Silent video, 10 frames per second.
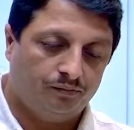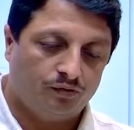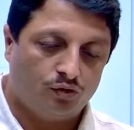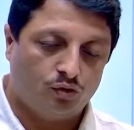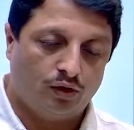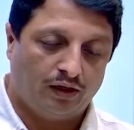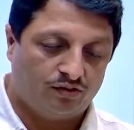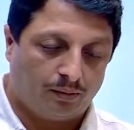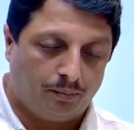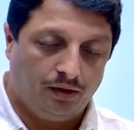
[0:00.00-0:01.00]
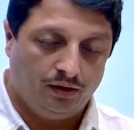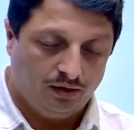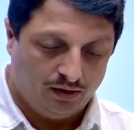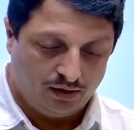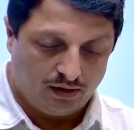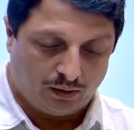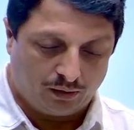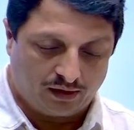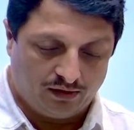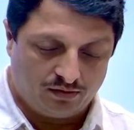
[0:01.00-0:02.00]
So an example in our
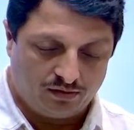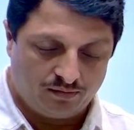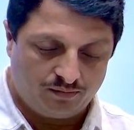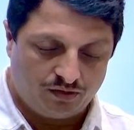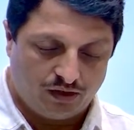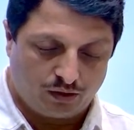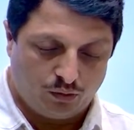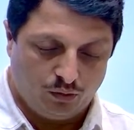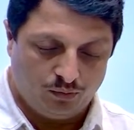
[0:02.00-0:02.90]
case, here go